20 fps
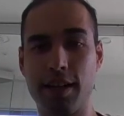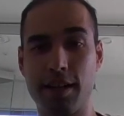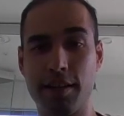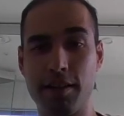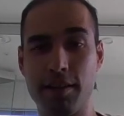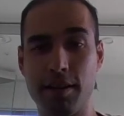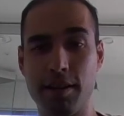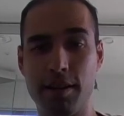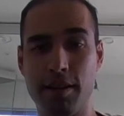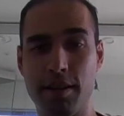
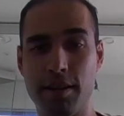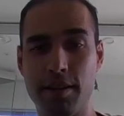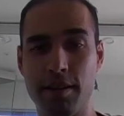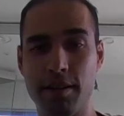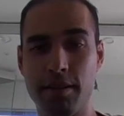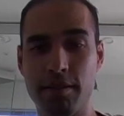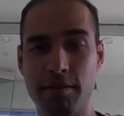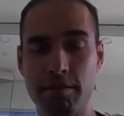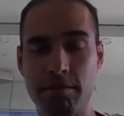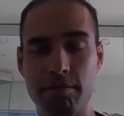and
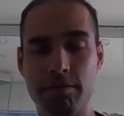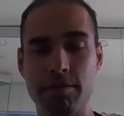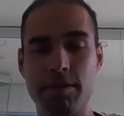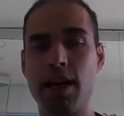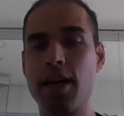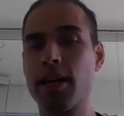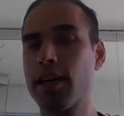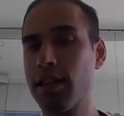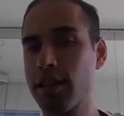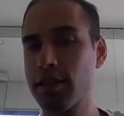
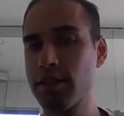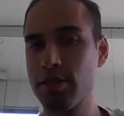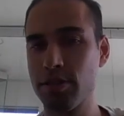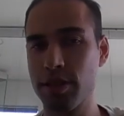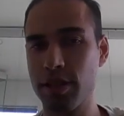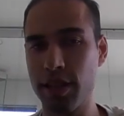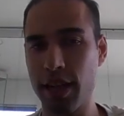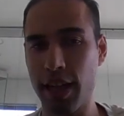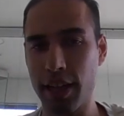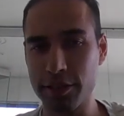take it to
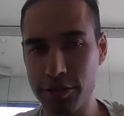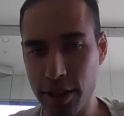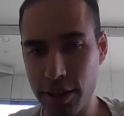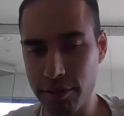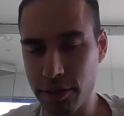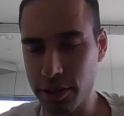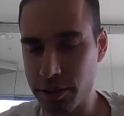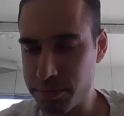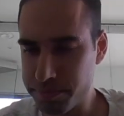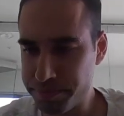the next
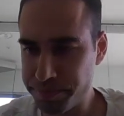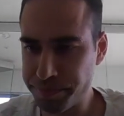level.